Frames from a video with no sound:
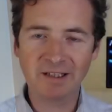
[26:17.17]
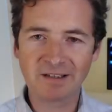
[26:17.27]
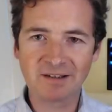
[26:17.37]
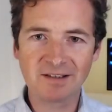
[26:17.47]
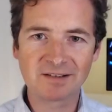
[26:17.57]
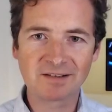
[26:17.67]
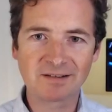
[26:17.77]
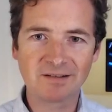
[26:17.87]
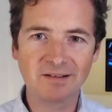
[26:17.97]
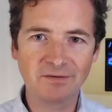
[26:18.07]
like
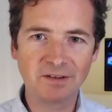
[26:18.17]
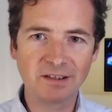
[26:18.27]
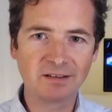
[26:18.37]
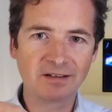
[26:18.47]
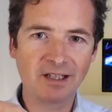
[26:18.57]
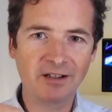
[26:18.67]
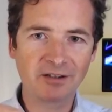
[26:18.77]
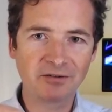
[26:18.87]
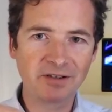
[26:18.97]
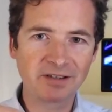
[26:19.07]
this lovely
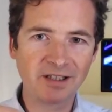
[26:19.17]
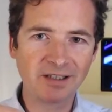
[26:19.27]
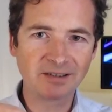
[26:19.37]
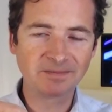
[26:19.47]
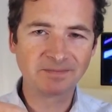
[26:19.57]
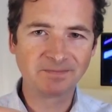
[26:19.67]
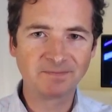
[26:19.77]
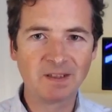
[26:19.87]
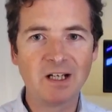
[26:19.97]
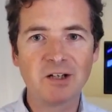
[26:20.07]
character is saying,
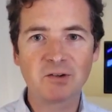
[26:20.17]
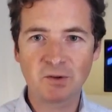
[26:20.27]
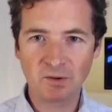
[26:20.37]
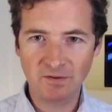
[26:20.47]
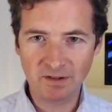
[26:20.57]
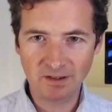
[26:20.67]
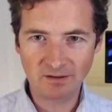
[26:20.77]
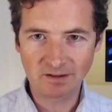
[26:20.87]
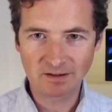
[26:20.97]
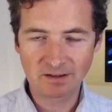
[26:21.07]
to the
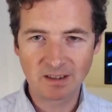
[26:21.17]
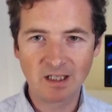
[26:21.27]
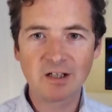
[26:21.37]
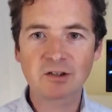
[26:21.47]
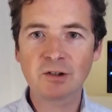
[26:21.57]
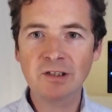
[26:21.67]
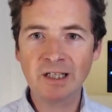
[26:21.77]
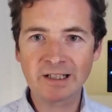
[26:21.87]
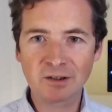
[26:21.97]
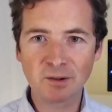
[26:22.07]
videos, to
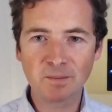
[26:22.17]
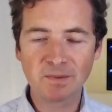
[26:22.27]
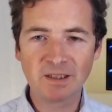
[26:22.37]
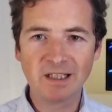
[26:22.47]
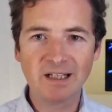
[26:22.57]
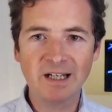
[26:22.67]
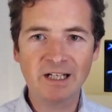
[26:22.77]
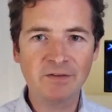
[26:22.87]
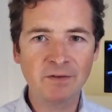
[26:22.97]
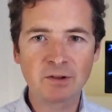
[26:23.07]
like them,
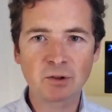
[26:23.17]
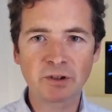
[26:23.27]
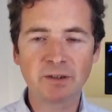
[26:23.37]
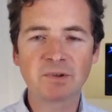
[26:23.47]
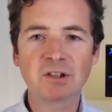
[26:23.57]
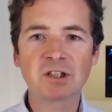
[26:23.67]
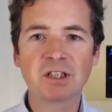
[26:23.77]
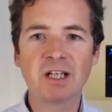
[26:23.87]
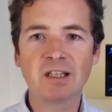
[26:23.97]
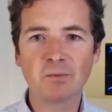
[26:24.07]
and if you've enjoyed them, to
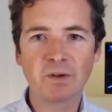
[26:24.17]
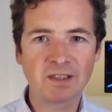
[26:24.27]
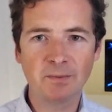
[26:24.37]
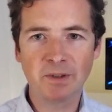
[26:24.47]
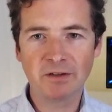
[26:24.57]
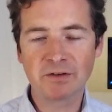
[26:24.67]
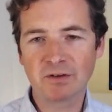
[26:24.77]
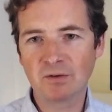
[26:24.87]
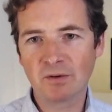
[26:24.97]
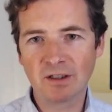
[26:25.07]
share them with someone
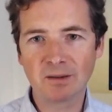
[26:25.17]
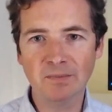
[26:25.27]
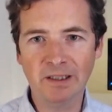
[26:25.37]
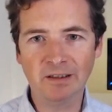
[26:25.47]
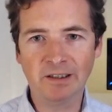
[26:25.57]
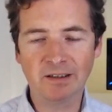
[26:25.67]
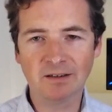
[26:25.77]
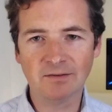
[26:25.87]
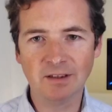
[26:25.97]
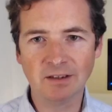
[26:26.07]
else you think might like
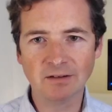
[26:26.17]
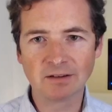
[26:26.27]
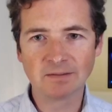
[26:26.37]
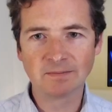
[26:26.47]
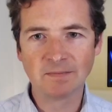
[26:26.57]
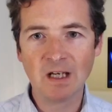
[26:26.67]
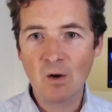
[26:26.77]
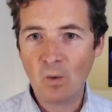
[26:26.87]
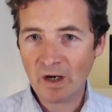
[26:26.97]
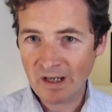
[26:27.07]
the videos.
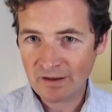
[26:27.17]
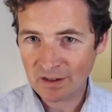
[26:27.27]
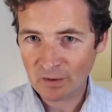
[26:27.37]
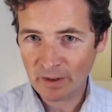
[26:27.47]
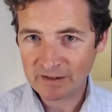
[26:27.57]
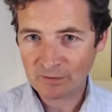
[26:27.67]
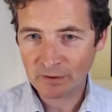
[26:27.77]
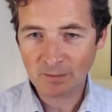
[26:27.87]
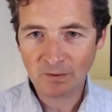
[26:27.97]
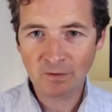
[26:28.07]
One other request
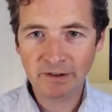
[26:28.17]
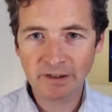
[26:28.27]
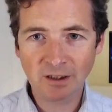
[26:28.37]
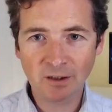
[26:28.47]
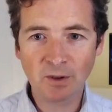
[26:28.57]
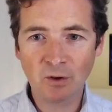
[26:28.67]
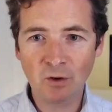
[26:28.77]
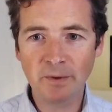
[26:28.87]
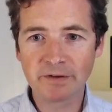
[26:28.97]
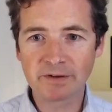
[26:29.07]
for you before I go, we're
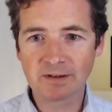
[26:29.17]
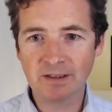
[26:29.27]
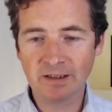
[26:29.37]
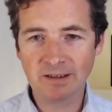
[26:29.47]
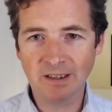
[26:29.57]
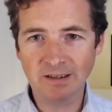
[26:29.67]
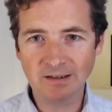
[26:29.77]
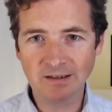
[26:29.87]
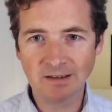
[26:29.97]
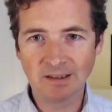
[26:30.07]
almost at the
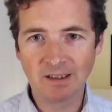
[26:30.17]
end.